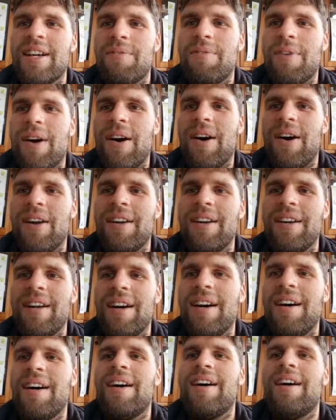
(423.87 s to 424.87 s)
Come on!
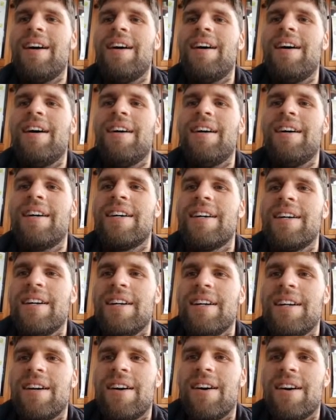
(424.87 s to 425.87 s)
Ah!
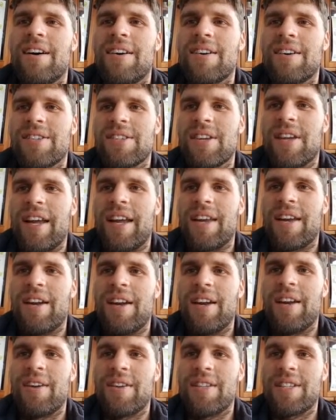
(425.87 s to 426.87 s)
Oh, I got so lucky I
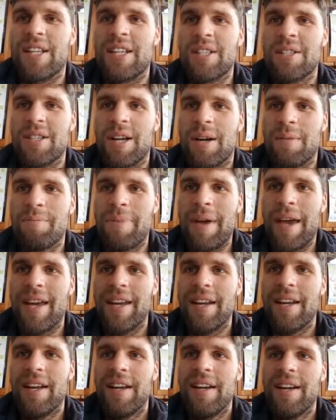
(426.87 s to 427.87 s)
hit on a jump, jump
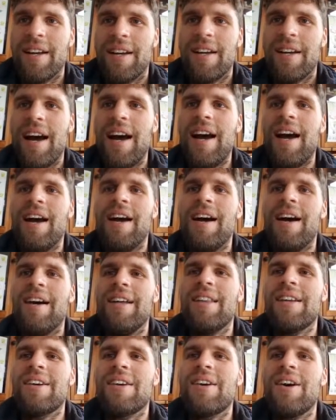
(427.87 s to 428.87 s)
pad.
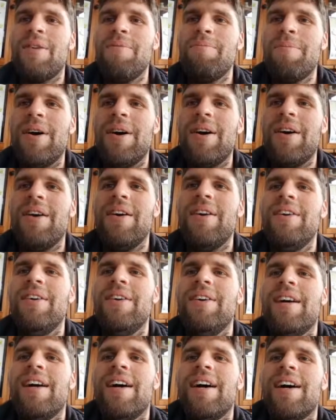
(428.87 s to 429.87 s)
Ah, the
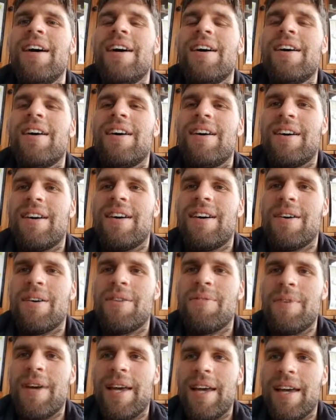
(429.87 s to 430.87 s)
combo!
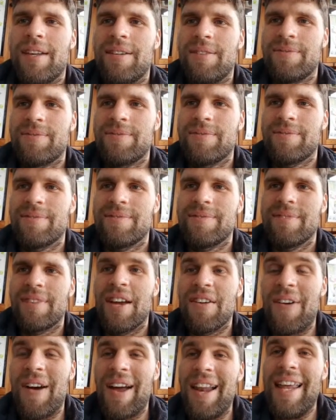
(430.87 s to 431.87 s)
Oh, man.
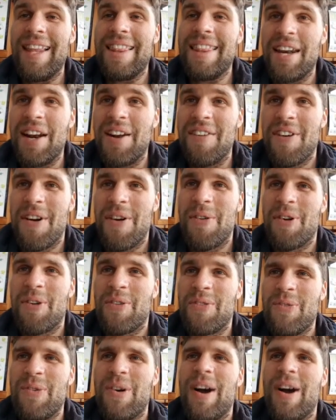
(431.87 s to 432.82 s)
If I let that off, I would have